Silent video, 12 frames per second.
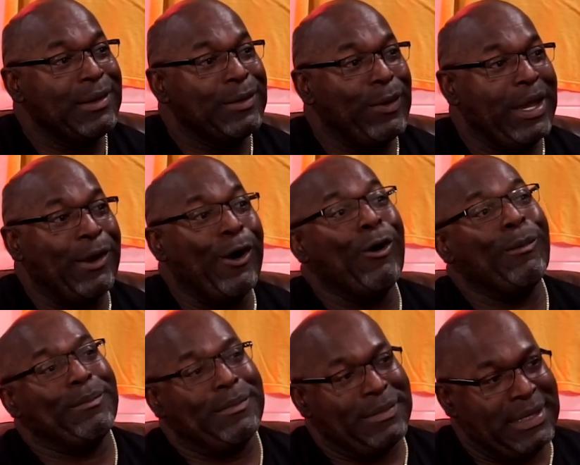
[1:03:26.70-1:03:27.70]
went
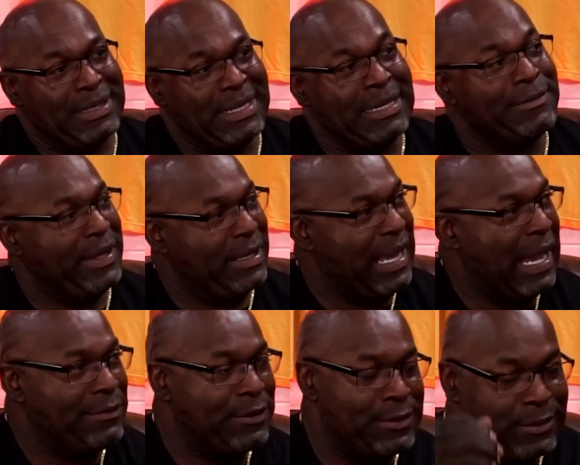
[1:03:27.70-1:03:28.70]
home in the evening
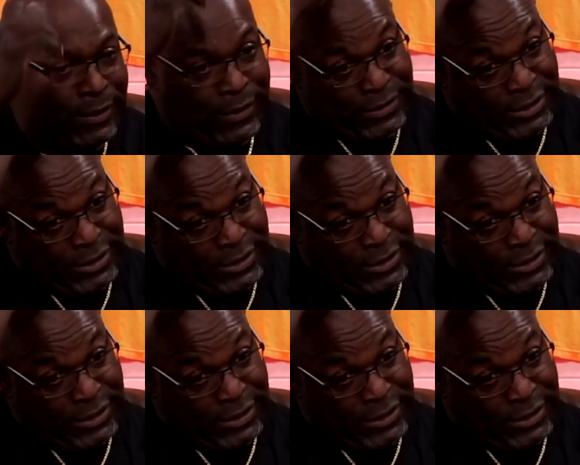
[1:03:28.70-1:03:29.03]
after school.